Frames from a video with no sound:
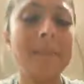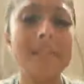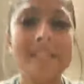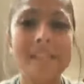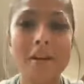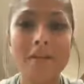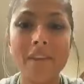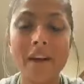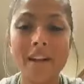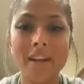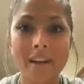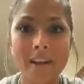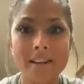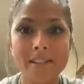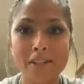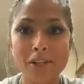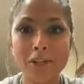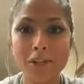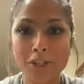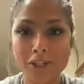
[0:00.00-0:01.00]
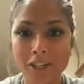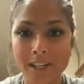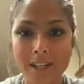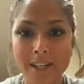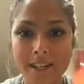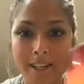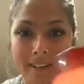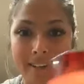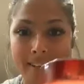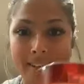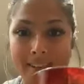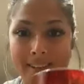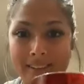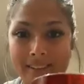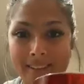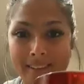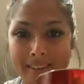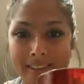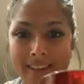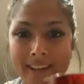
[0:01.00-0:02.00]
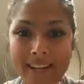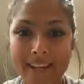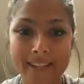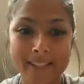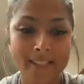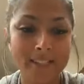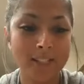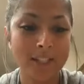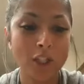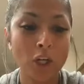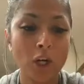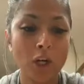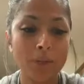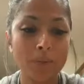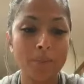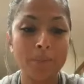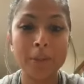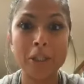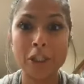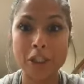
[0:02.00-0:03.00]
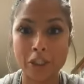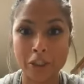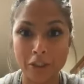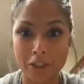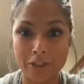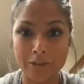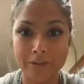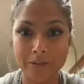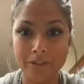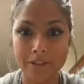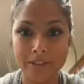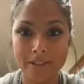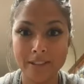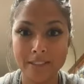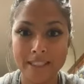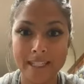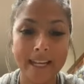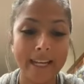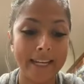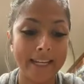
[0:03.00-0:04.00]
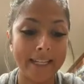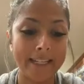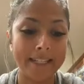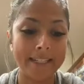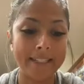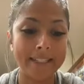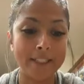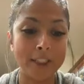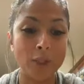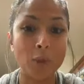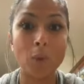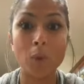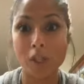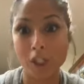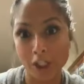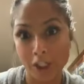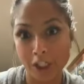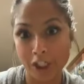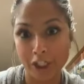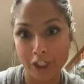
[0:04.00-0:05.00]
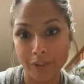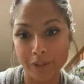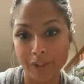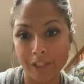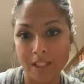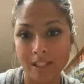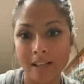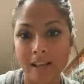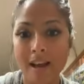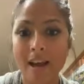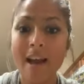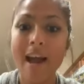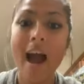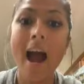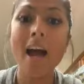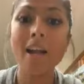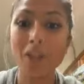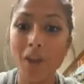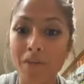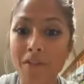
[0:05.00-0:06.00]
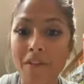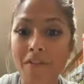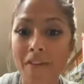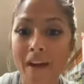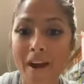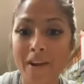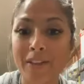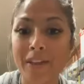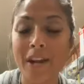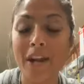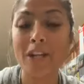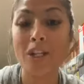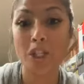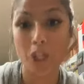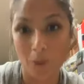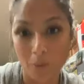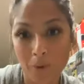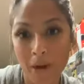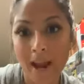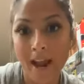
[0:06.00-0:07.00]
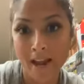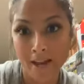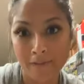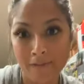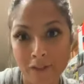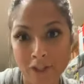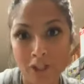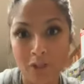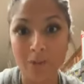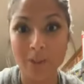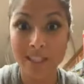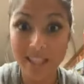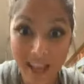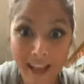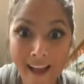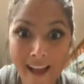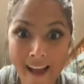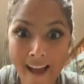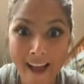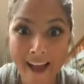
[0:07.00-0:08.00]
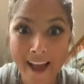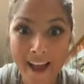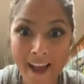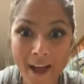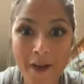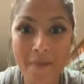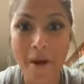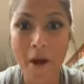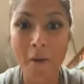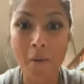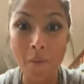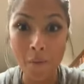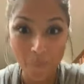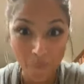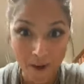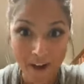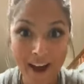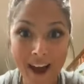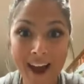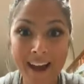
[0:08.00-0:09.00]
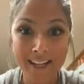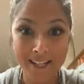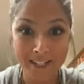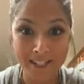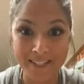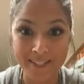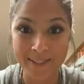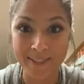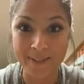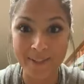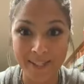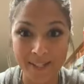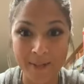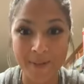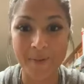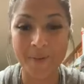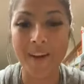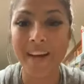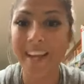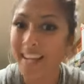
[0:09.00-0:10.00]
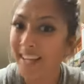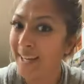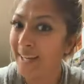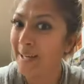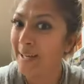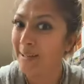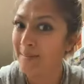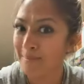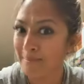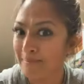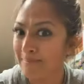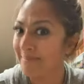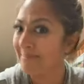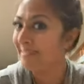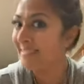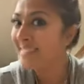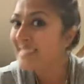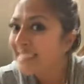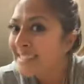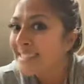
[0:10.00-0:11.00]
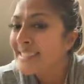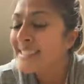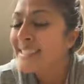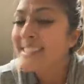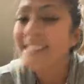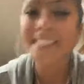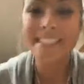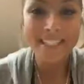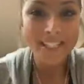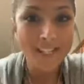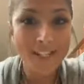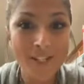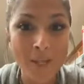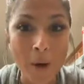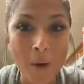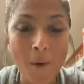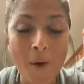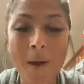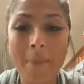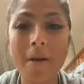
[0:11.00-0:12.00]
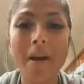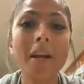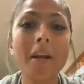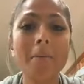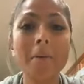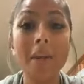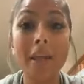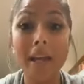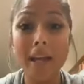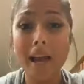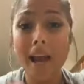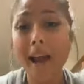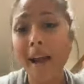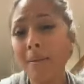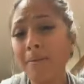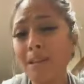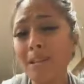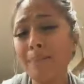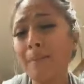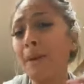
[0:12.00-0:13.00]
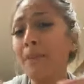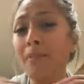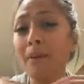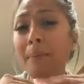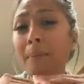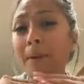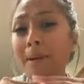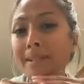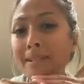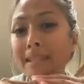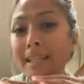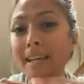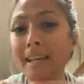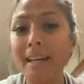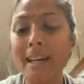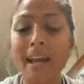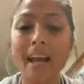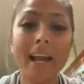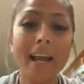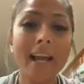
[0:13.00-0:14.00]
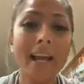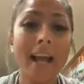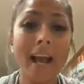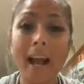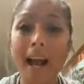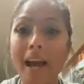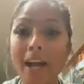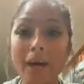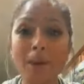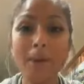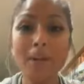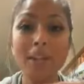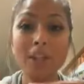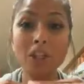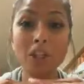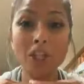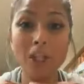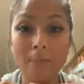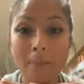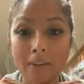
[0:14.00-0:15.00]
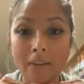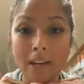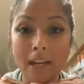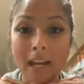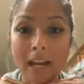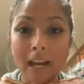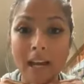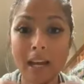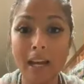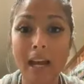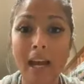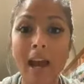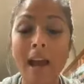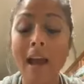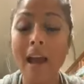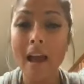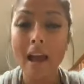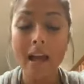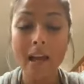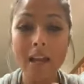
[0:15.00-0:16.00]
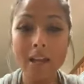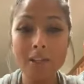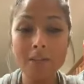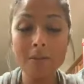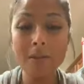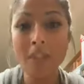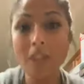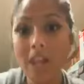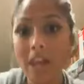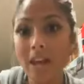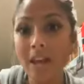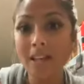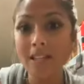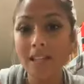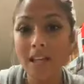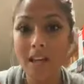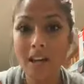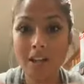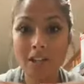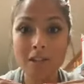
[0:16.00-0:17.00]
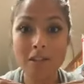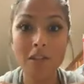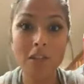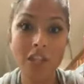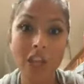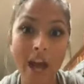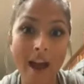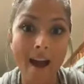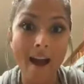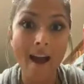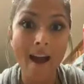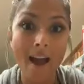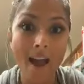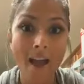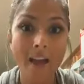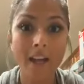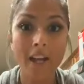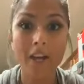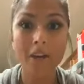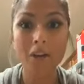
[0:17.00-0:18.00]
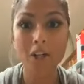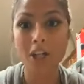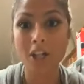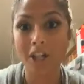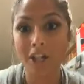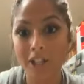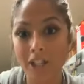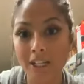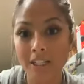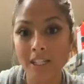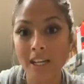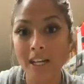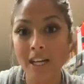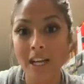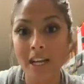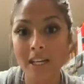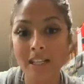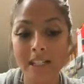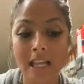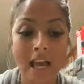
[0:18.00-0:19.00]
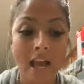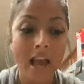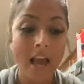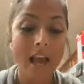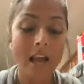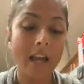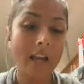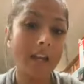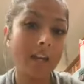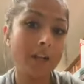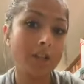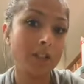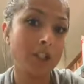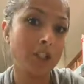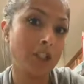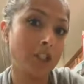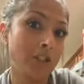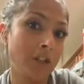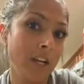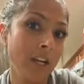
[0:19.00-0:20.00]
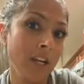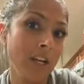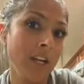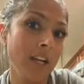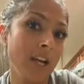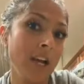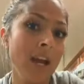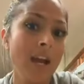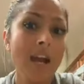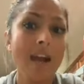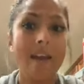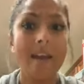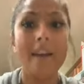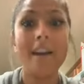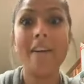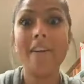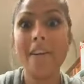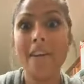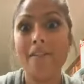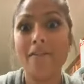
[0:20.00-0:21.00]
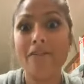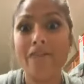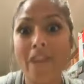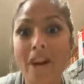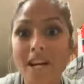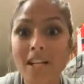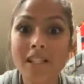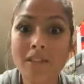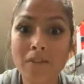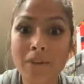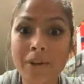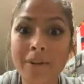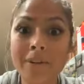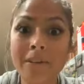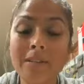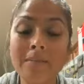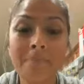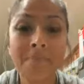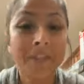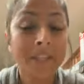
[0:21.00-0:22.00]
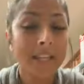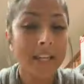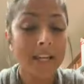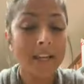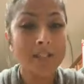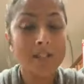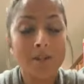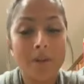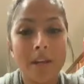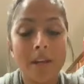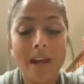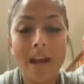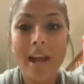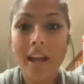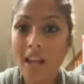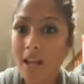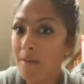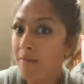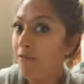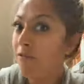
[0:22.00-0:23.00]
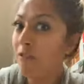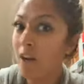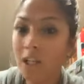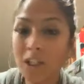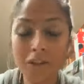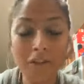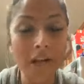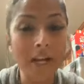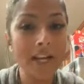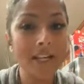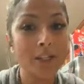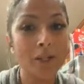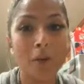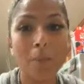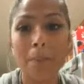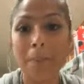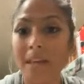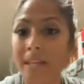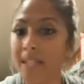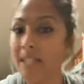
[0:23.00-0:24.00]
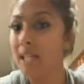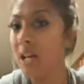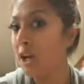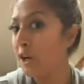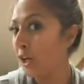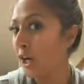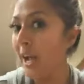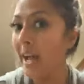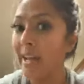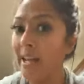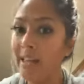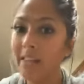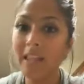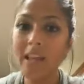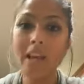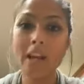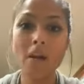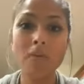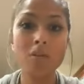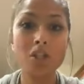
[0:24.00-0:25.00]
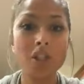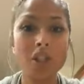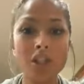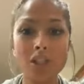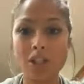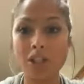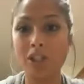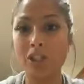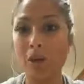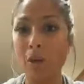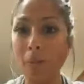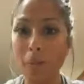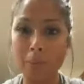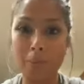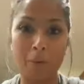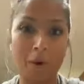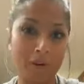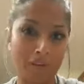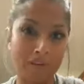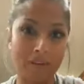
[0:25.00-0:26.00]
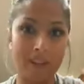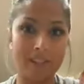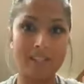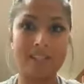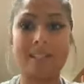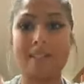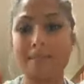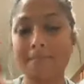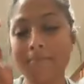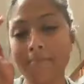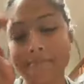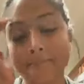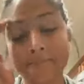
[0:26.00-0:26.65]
myself a nice little drink. It's called Patron and orange juice. I love the fact that I don't have to lie about what I do and who I am. So I'm not gonna be like, I'm this perfect person and I go to the gym every day and I do this and I do that and I go to church on Sundays and I don't drink and I don't eat fast food and I don't eat any french fries or pizza or anything and I'm just so perfect.